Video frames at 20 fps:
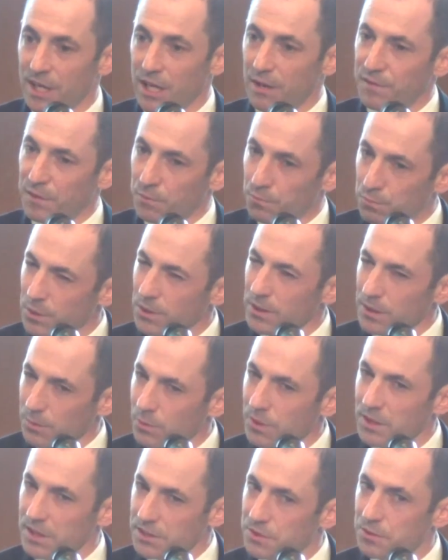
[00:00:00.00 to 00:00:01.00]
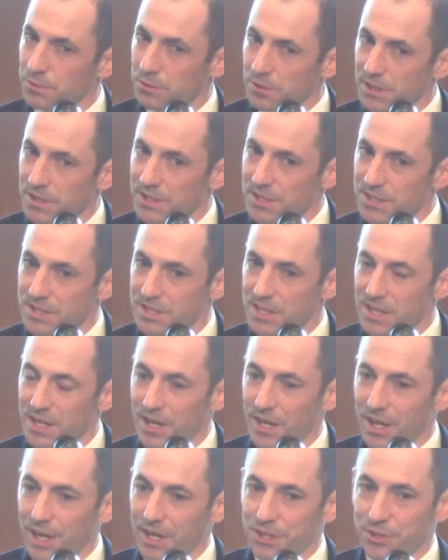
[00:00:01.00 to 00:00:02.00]
If you really want to do this,
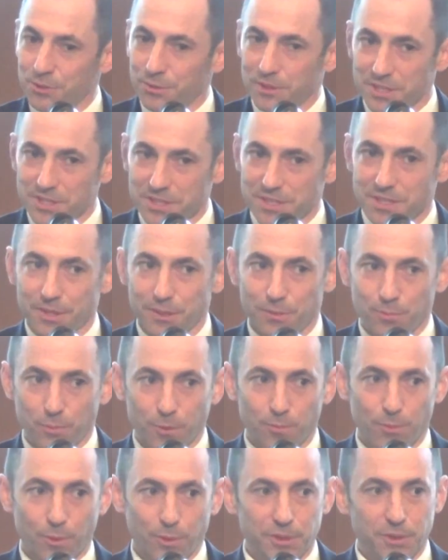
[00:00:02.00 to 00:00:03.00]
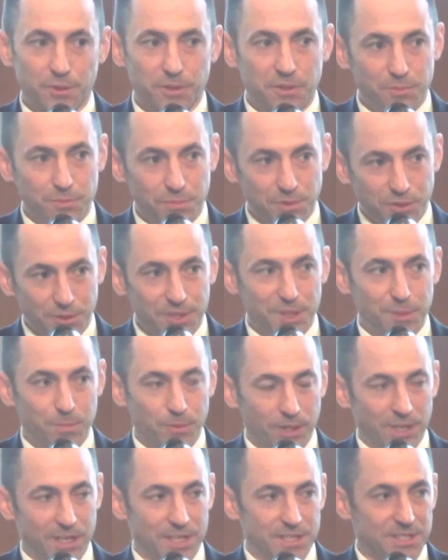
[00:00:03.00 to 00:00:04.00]
you consider what role your community
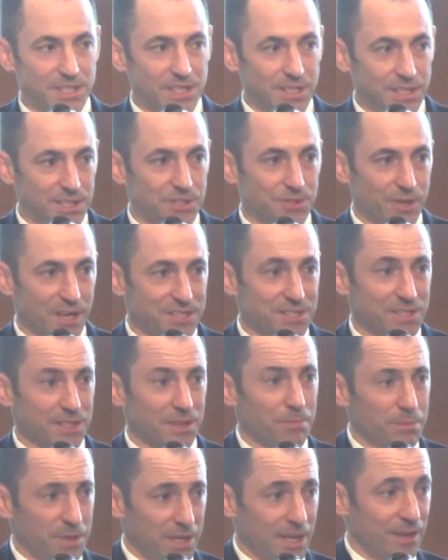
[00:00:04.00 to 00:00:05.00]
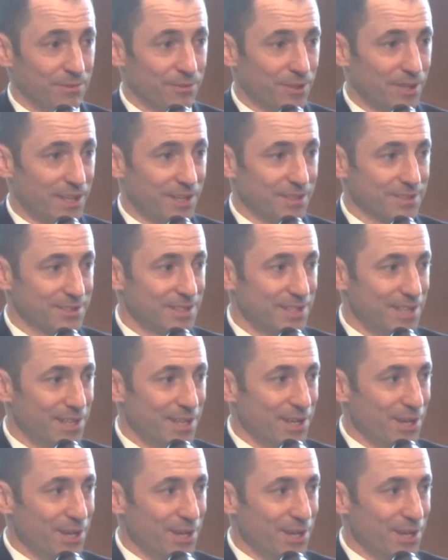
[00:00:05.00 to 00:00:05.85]
plays in addressing behavioral health.